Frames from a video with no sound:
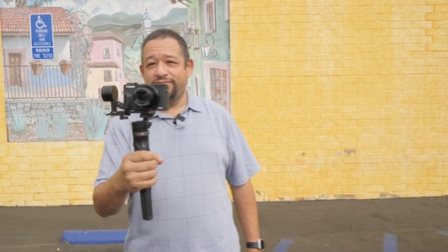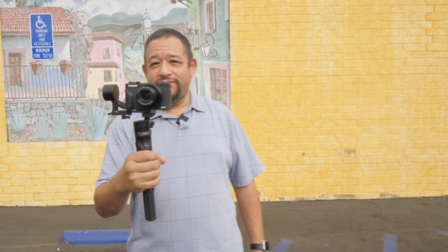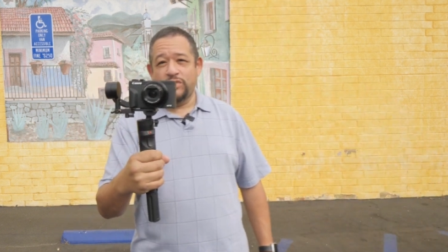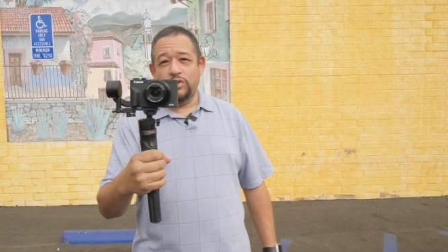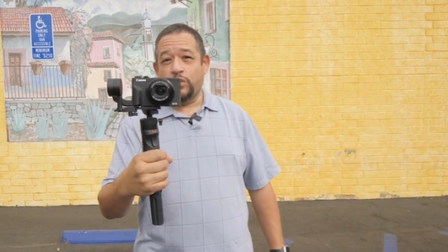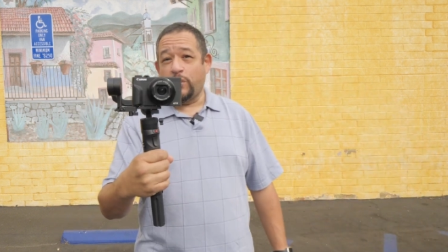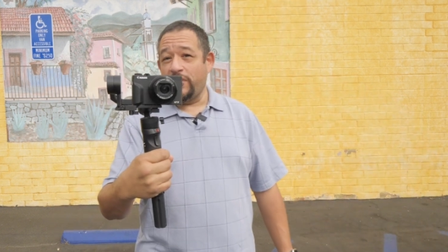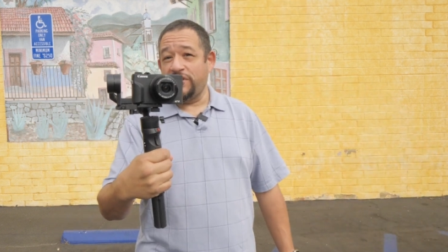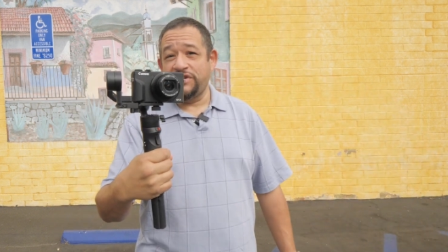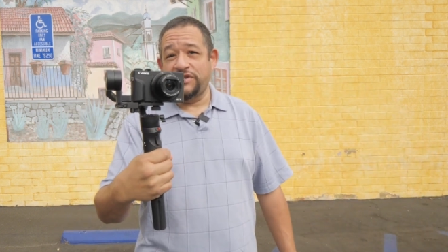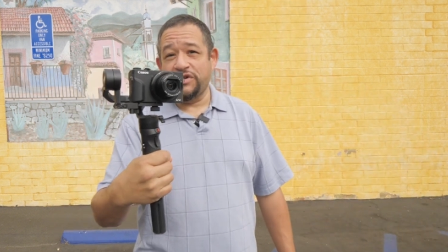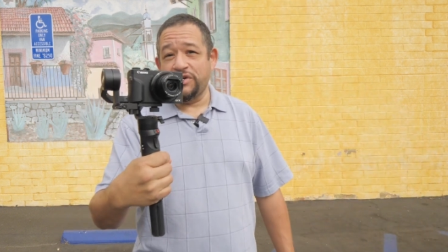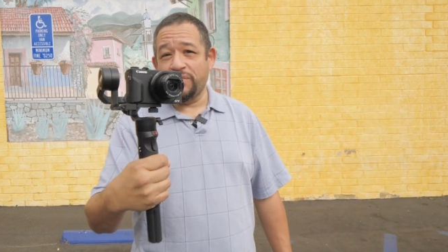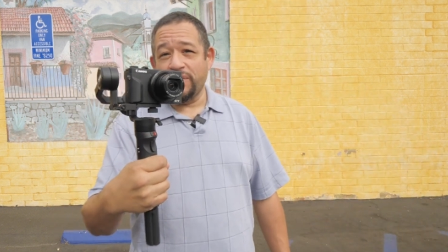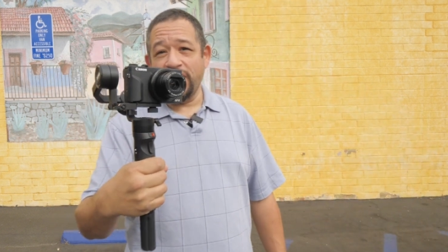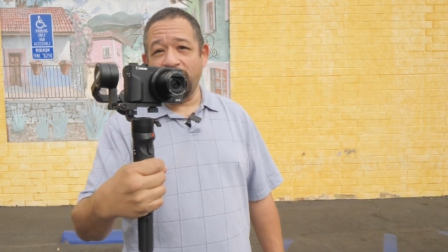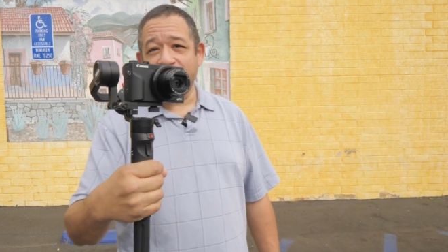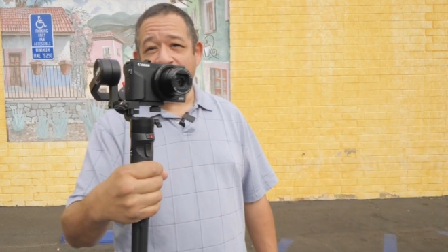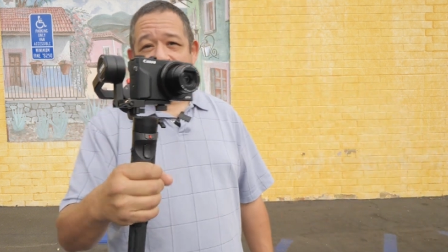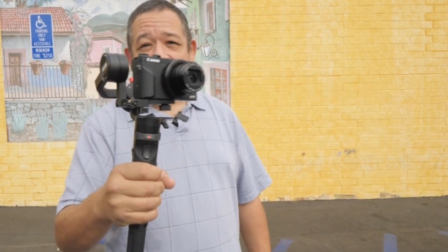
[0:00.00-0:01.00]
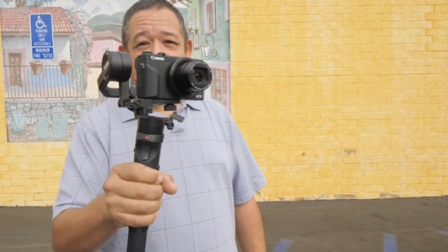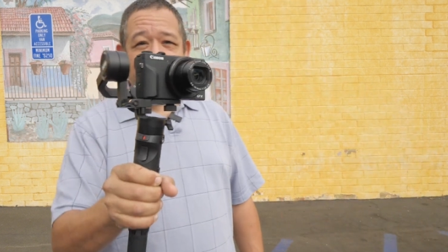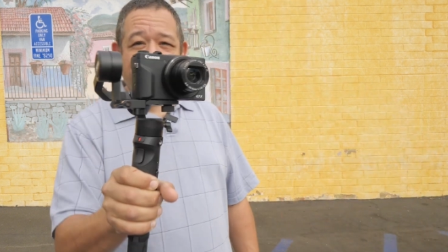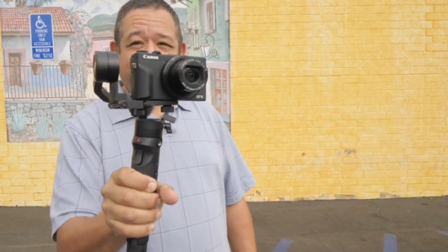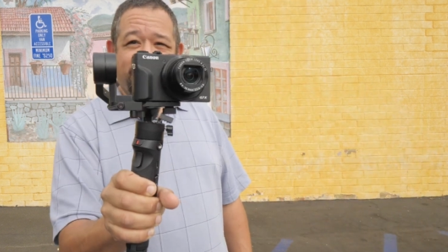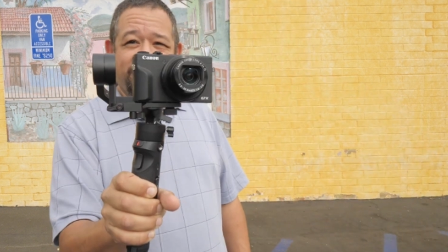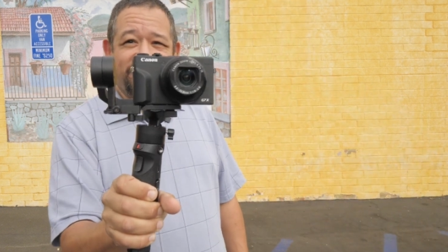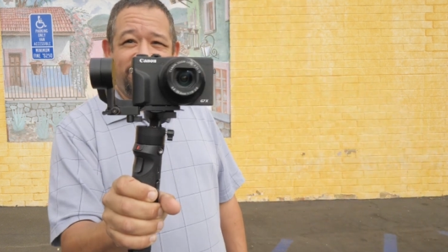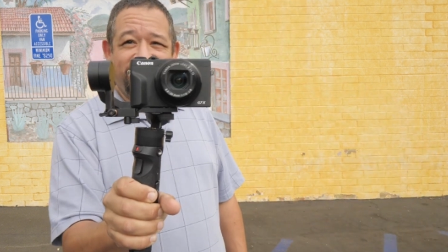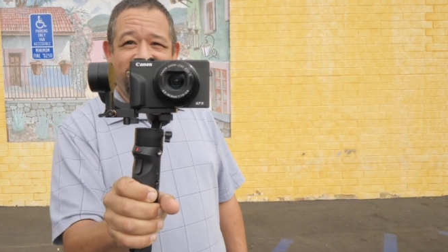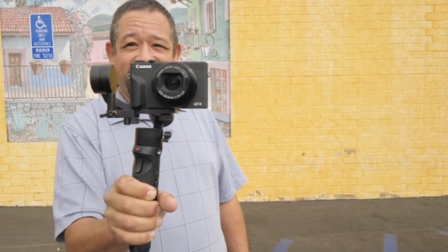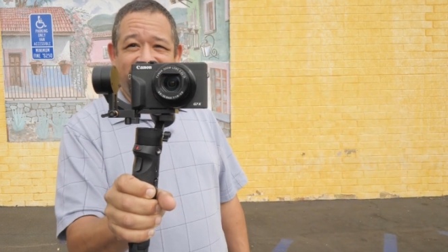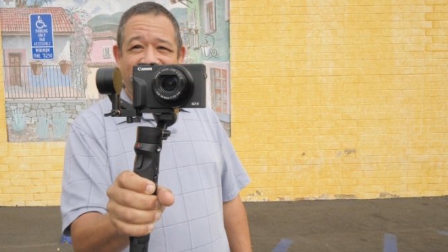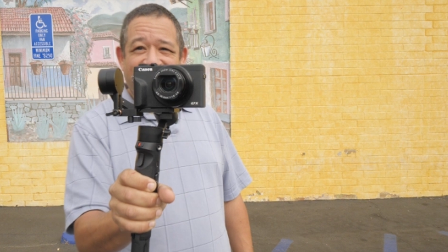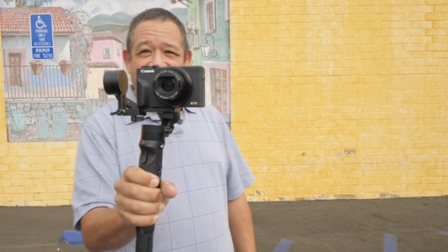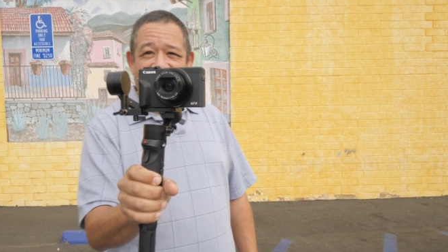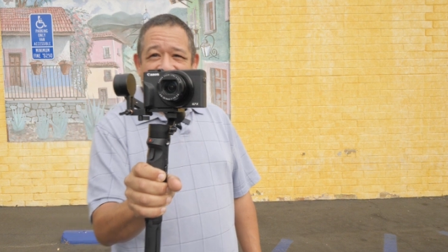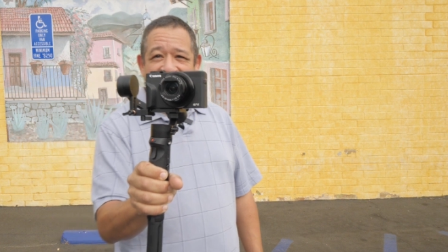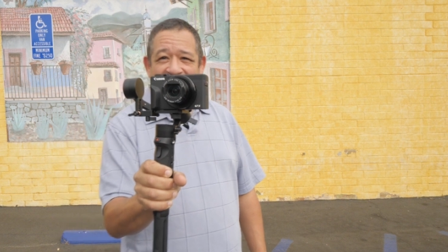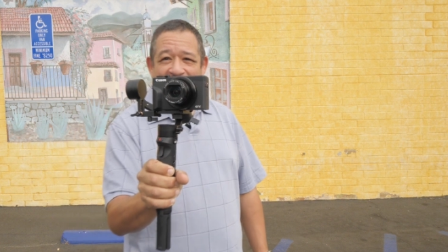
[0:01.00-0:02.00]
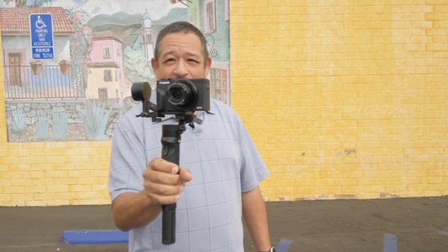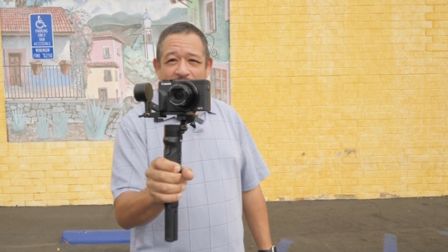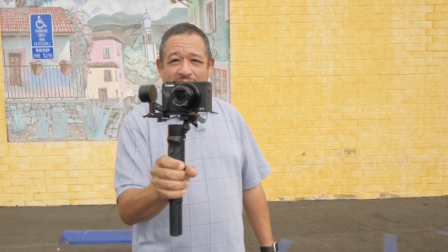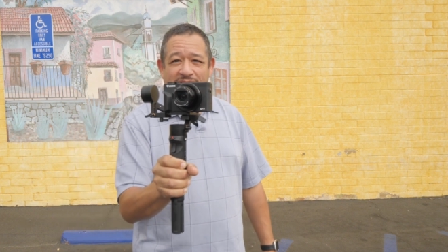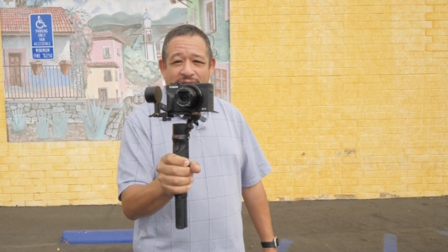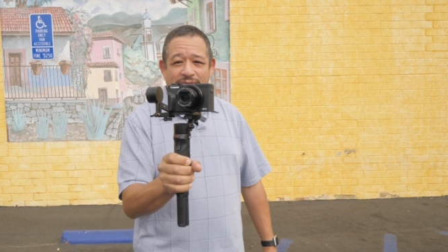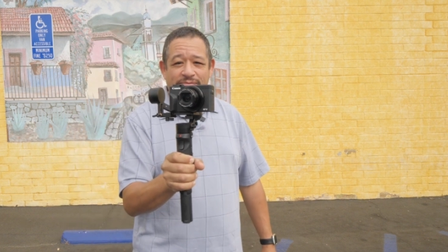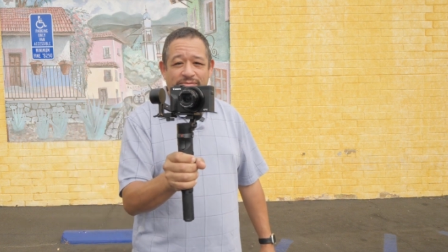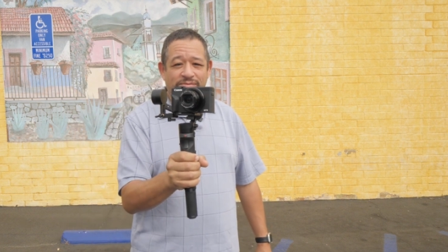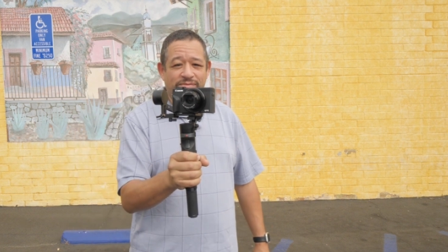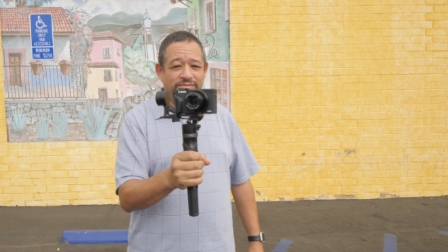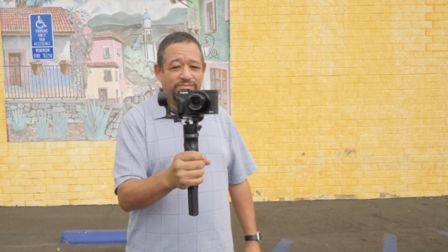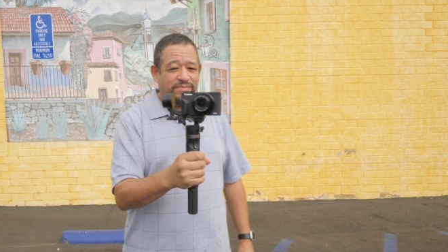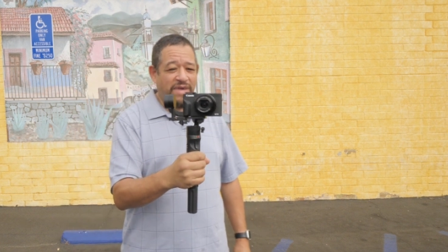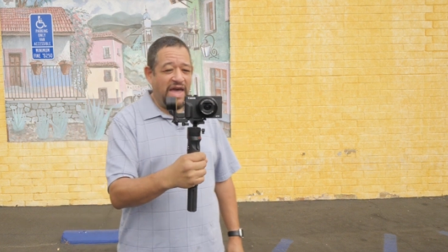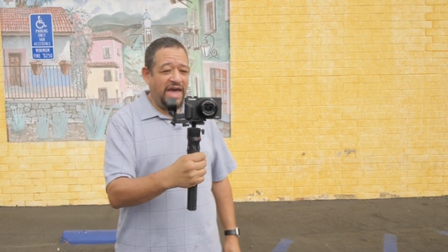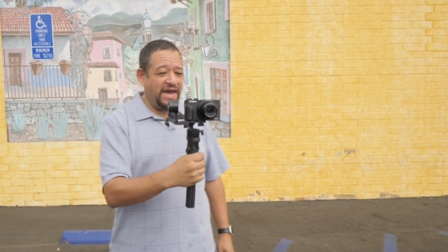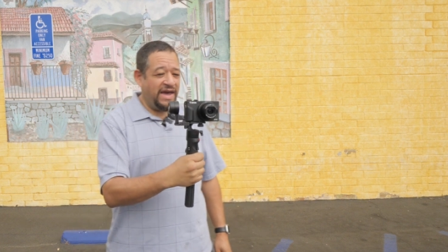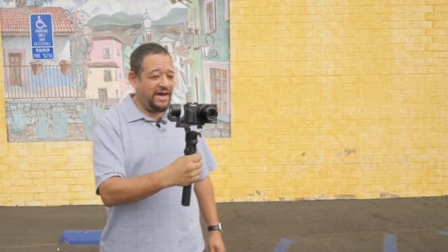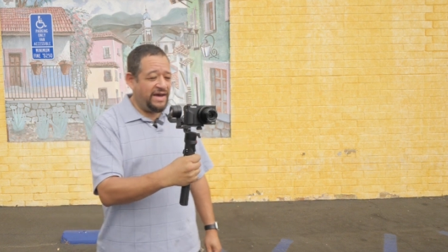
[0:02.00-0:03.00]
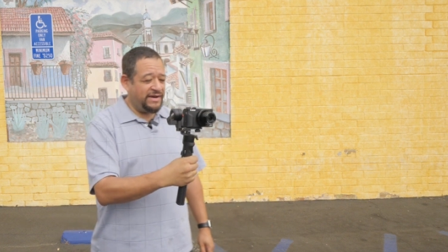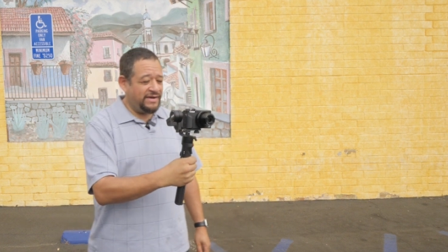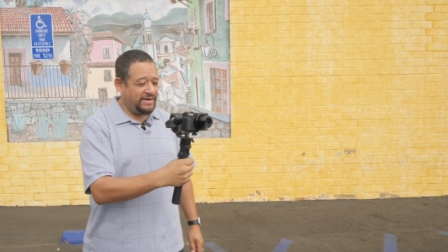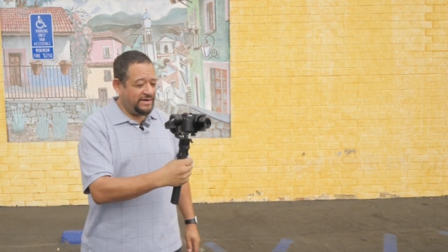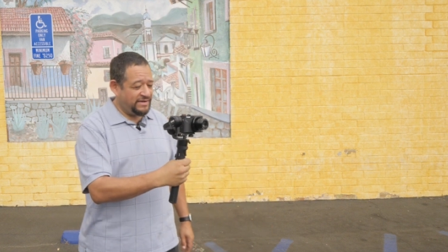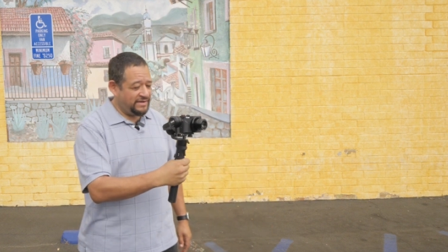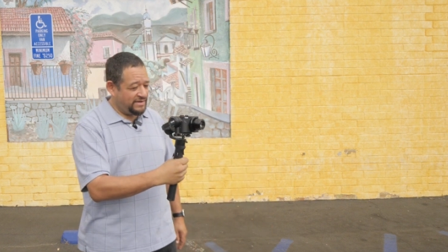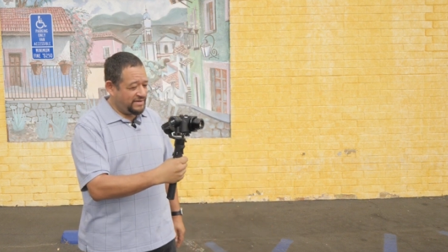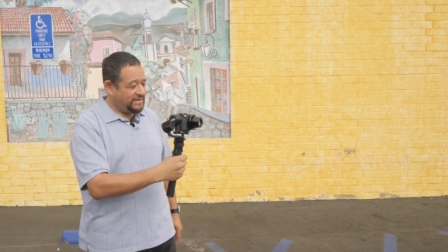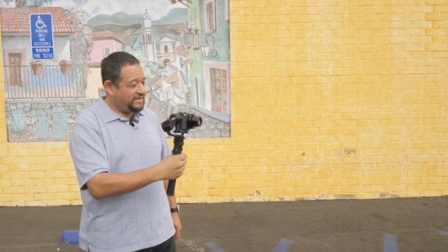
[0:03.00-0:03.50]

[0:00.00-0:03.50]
twist your wrist and you can pan